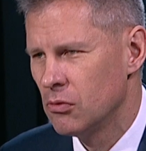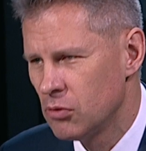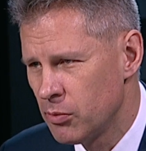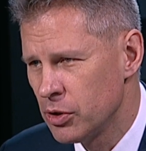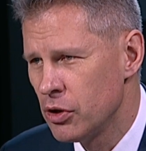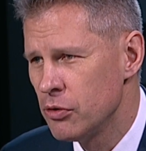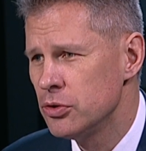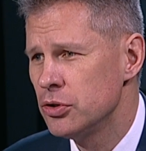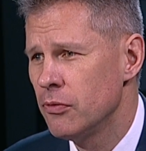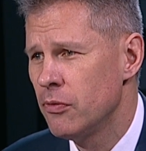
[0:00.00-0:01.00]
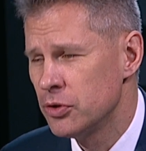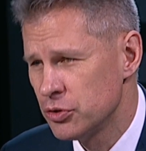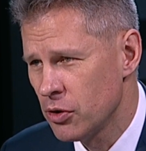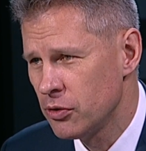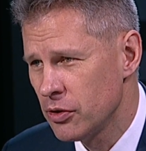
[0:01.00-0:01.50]
Robert Noach of
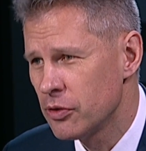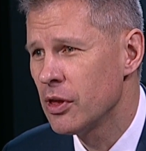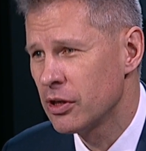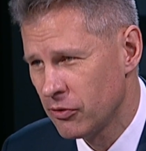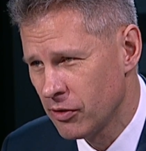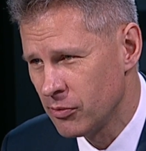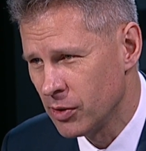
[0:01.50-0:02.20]
Schroders, thank you very